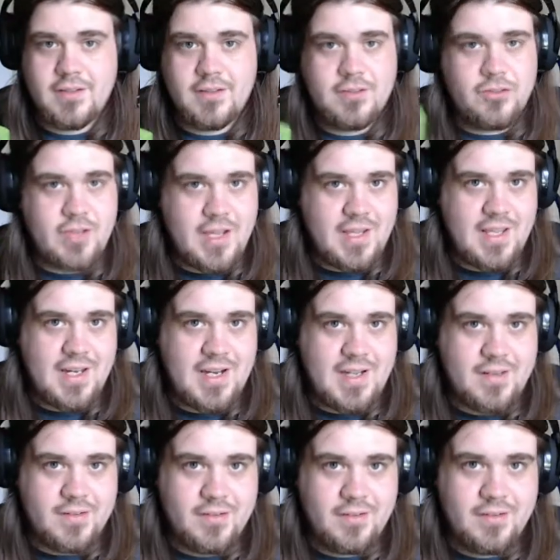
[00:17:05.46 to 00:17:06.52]
try that
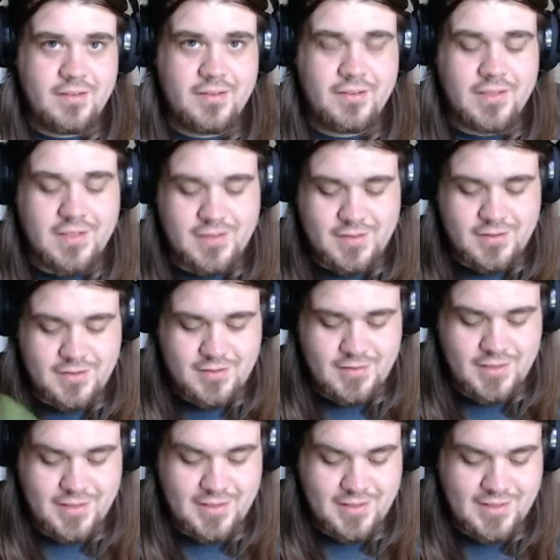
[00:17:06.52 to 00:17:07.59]
out because
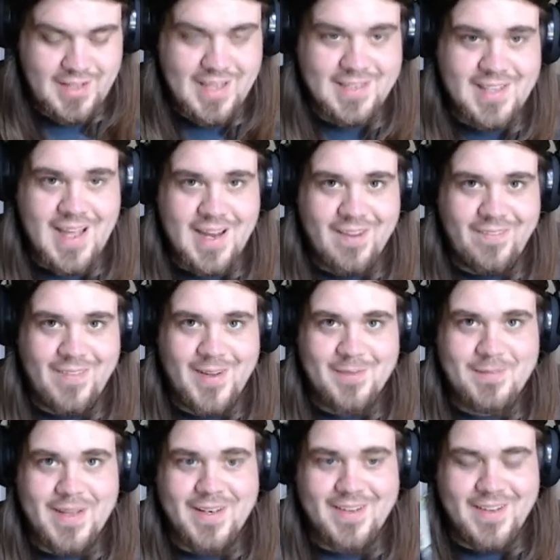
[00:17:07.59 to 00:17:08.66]
it's kind of fun
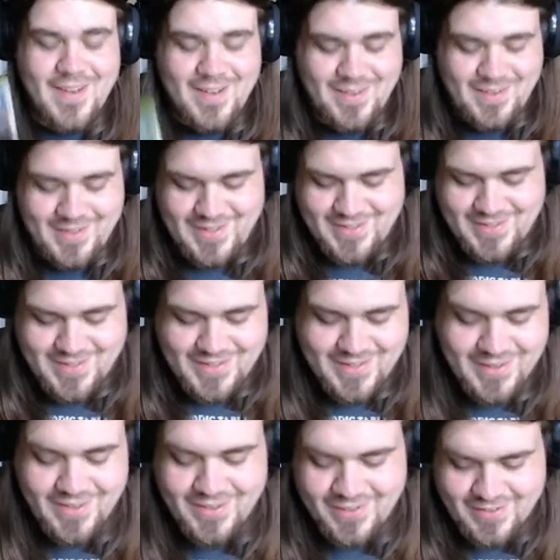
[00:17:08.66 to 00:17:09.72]
being cocky like that.
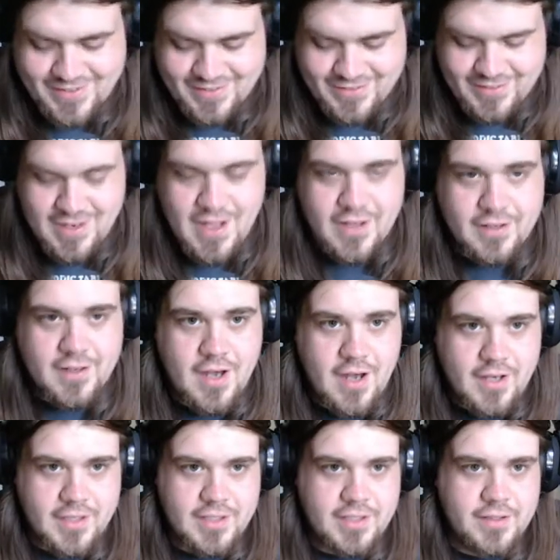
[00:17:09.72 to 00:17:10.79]
Not
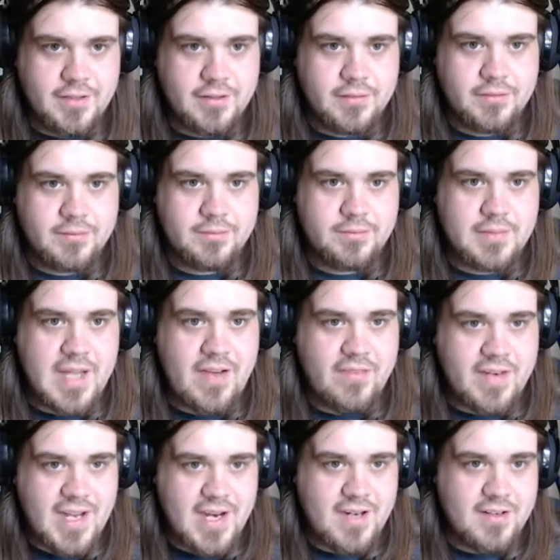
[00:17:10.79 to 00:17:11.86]
cocky, have an
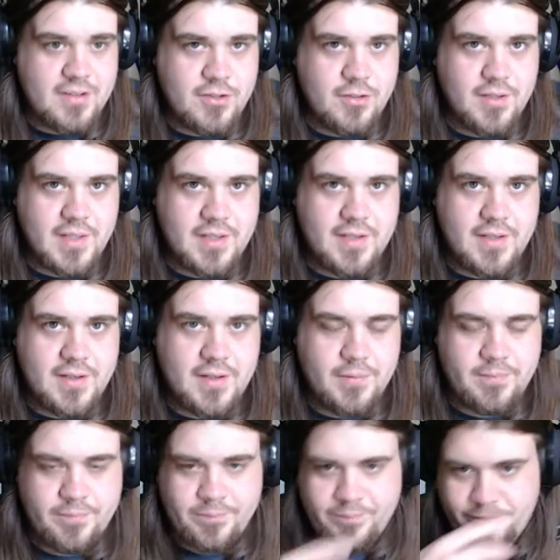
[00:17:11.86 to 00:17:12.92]
attitude like that.
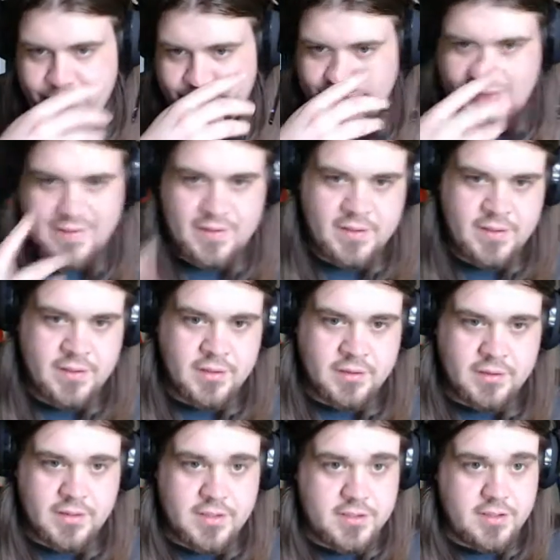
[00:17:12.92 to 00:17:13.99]

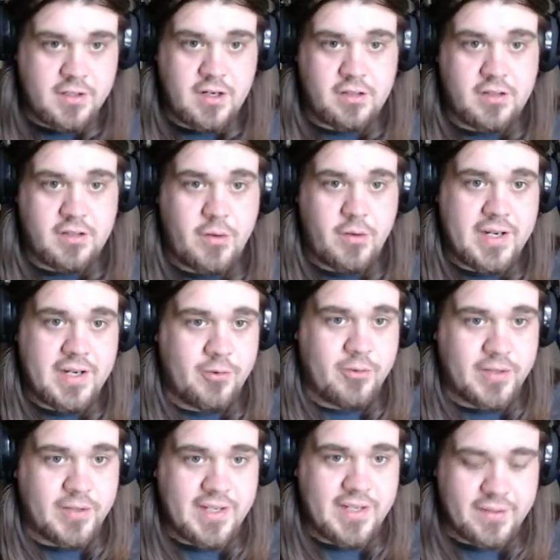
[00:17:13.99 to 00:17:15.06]
Because you don't know anyone
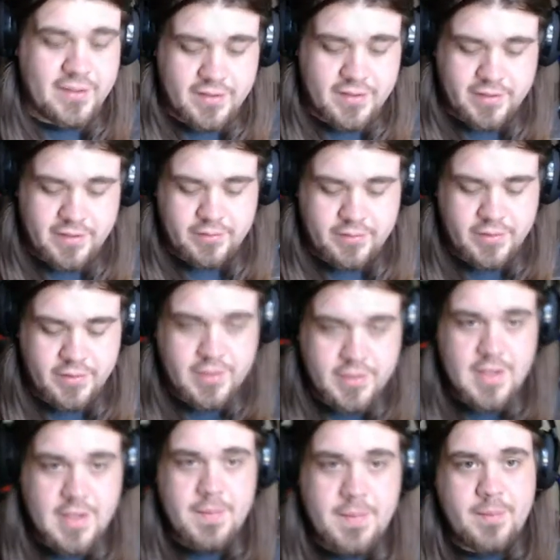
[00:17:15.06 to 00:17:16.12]
anything, and
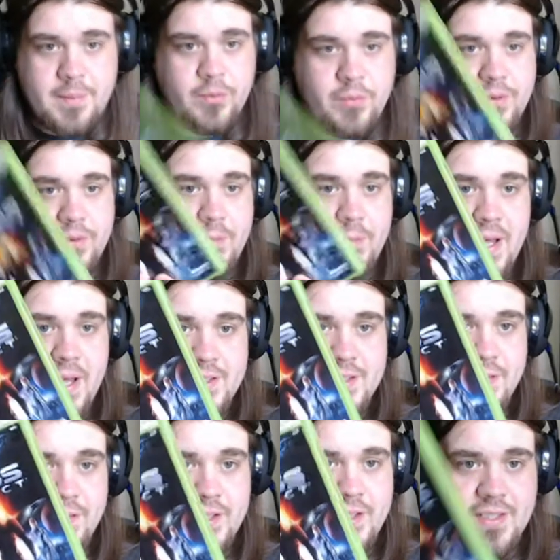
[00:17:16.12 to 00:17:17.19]
people in the Mass
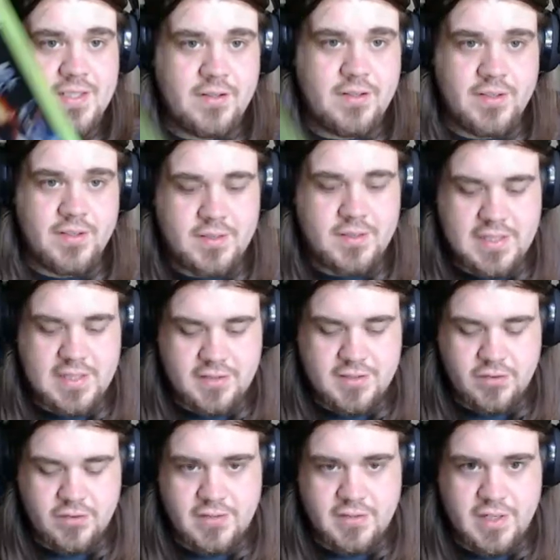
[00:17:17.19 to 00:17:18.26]
Effect series is
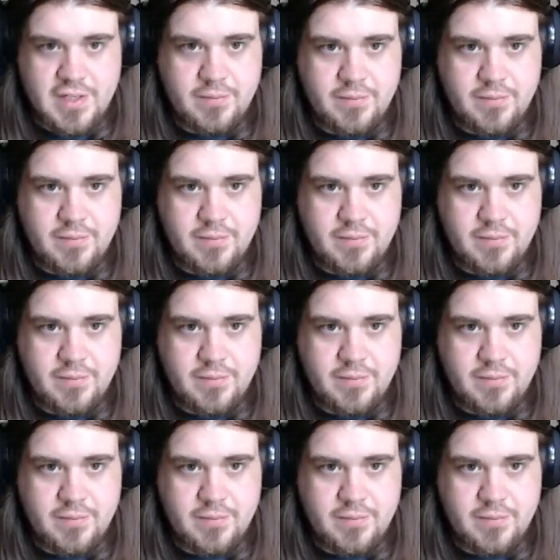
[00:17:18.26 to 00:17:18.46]
just like